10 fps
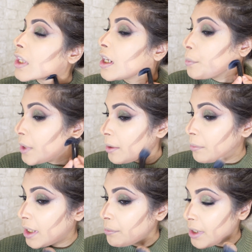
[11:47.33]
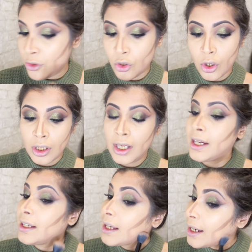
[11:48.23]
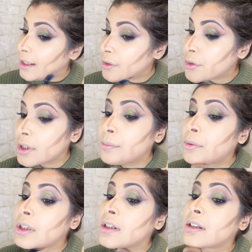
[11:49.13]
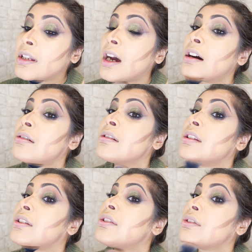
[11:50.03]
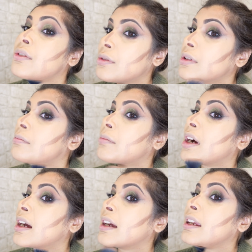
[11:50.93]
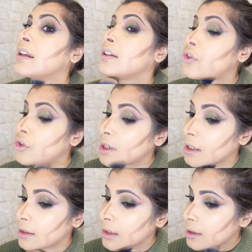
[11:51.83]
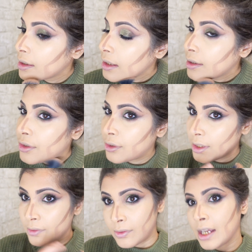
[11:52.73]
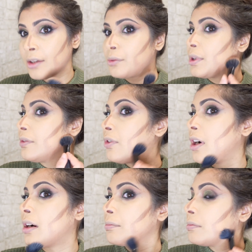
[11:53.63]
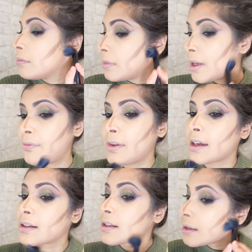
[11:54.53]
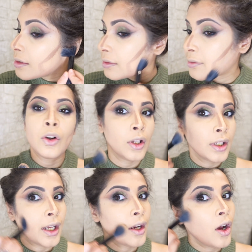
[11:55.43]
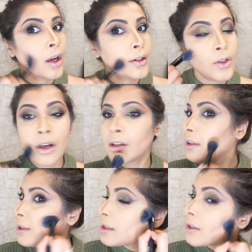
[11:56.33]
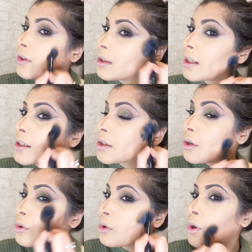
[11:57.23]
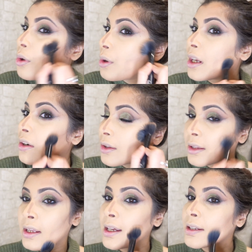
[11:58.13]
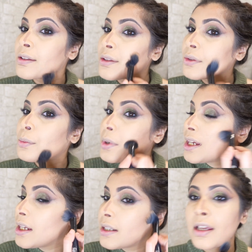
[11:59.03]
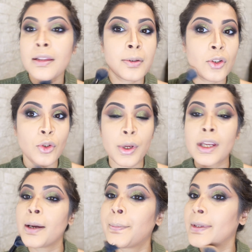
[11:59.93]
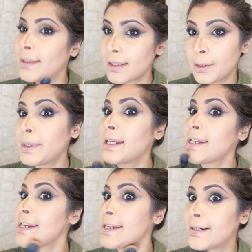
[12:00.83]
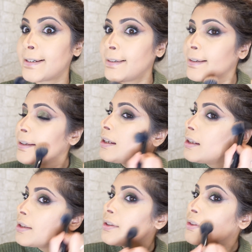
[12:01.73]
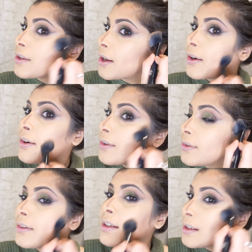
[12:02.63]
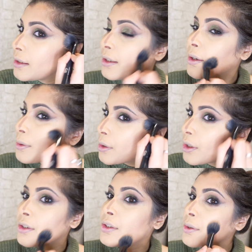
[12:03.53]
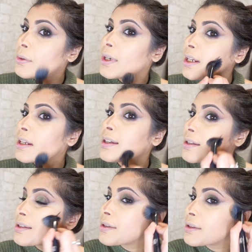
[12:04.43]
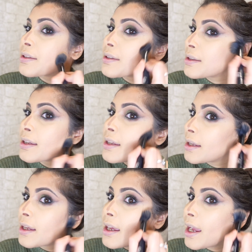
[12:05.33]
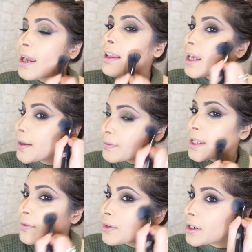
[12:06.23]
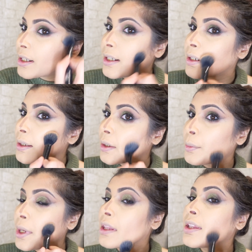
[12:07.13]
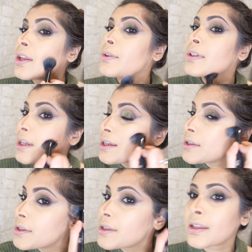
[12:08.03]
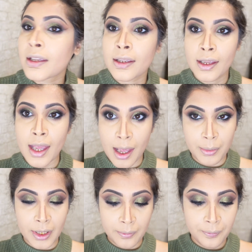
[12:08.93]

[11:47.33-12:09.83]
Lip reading: And when I blend my jawline, I literally pull it down into my chin to give that uniform effect. All that hot chocolate and all that cocoa and all that sweet has been showing a little bit here. So, you know, contouring is a lifesaver when those things happen.